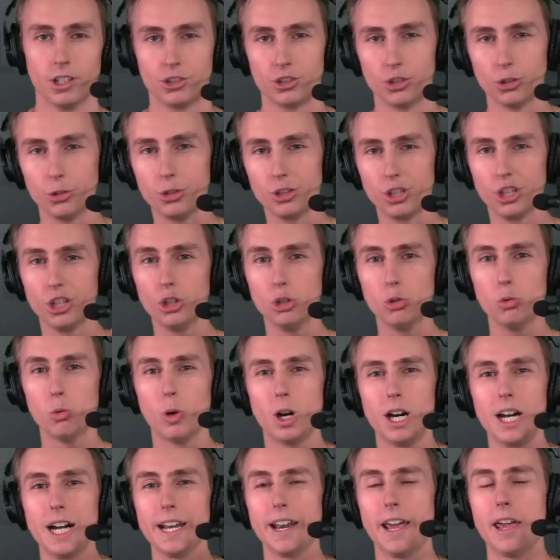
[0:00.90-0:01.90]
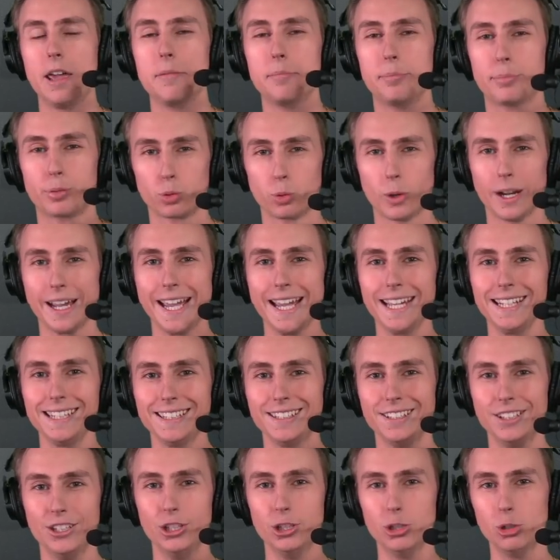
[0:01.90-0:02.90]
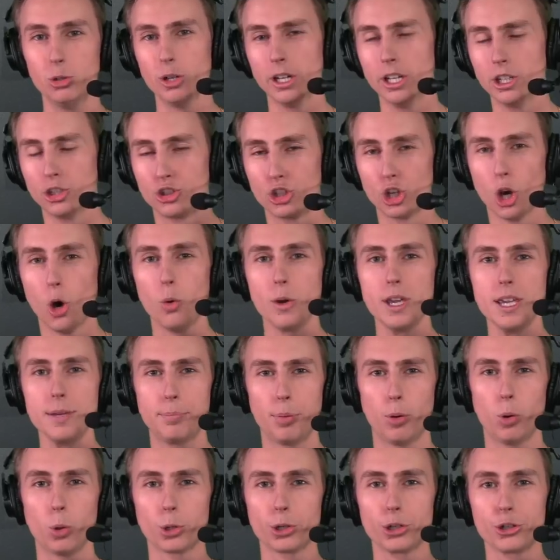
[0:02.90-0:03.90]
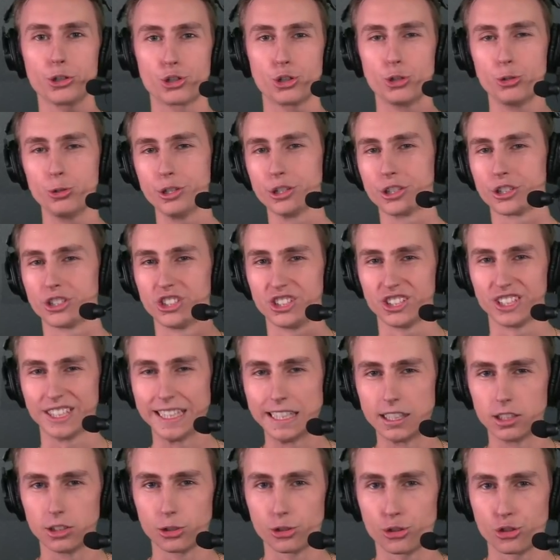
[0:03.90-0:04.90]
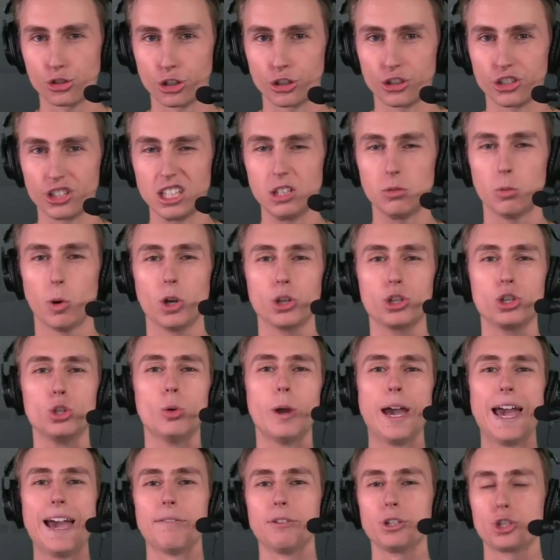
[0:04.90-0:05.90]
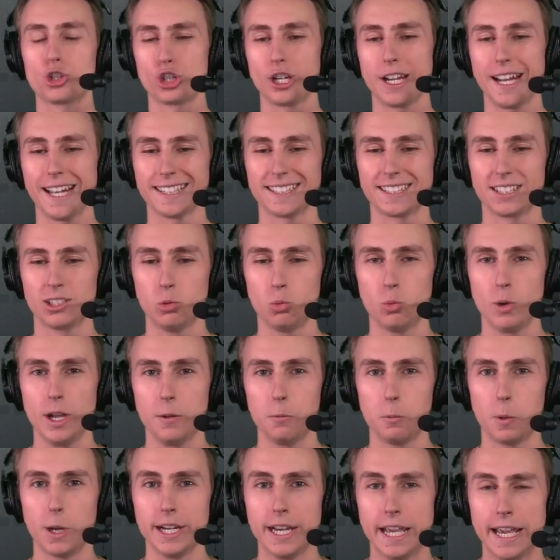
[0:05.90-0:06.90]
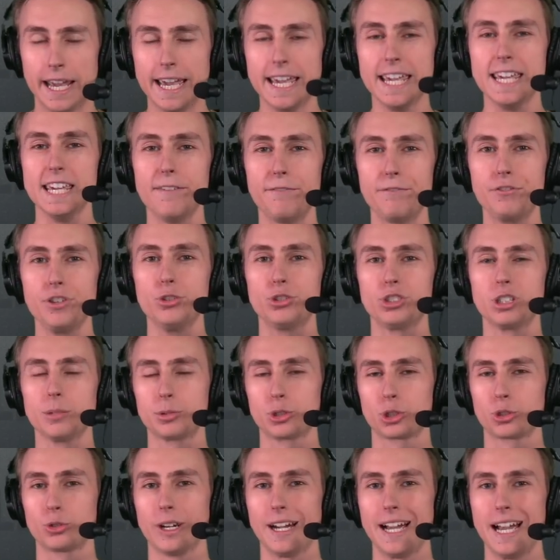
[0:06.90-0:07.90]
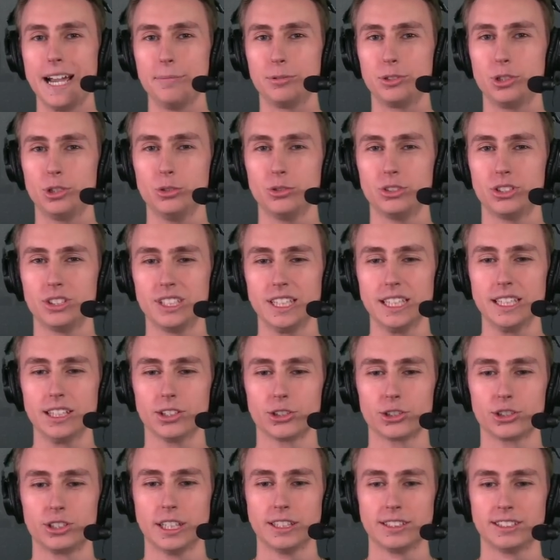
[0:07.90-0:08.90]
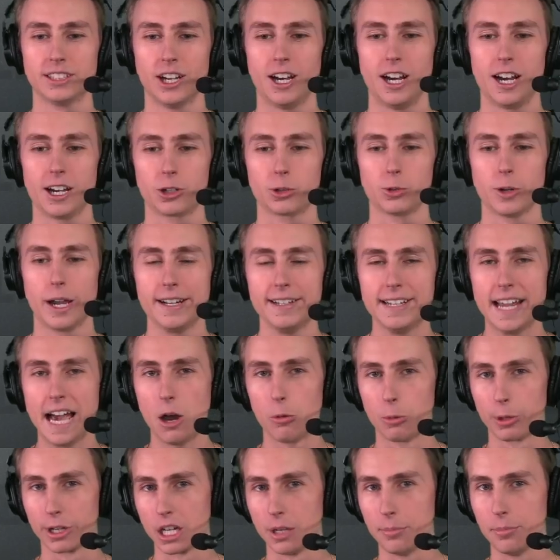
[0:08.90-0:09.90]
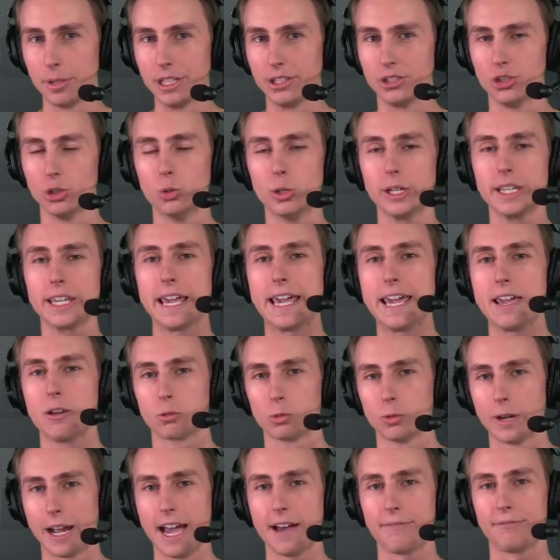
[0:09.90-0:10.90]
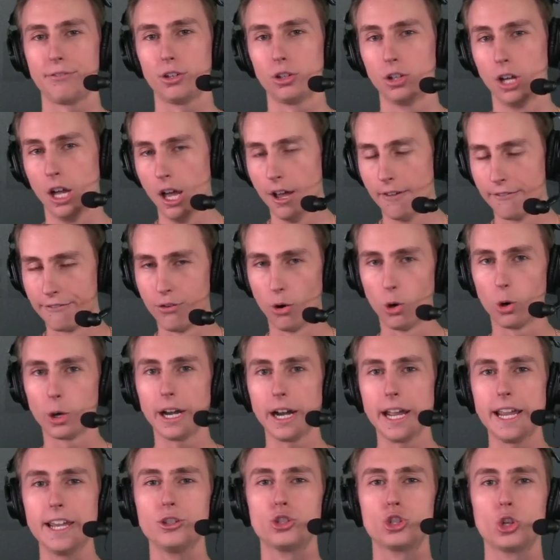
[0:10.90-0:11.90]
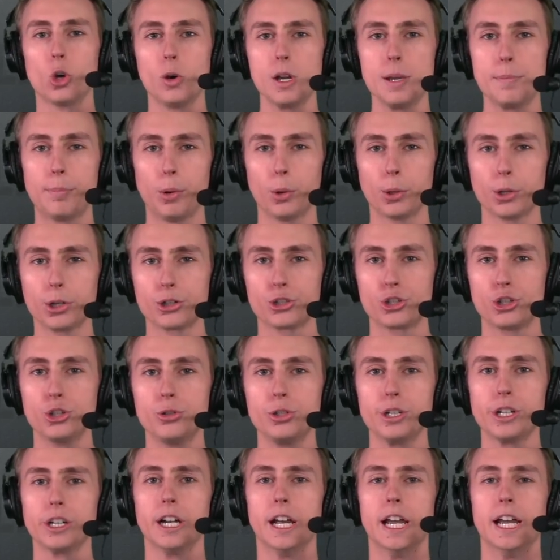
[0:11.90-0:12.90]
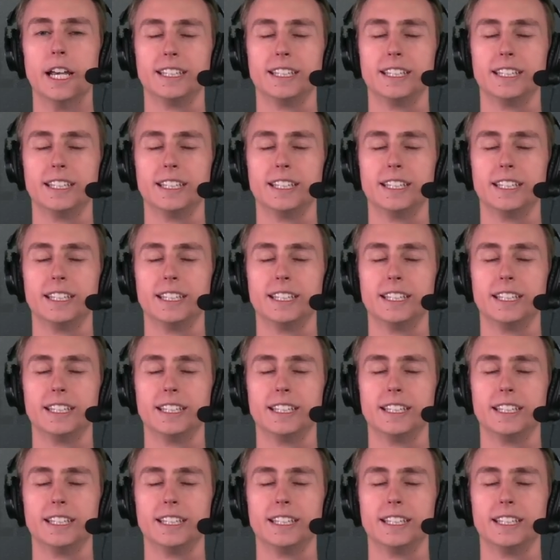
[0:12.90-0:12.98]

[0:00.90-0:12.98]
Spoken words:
Do you want a brand new Joey Porter Jr. Steelers jersey? Well, you have a chance to win one if you subscribe to Steelers Talk right now. We're going to be doing a raffle for a Joey Porter Jr.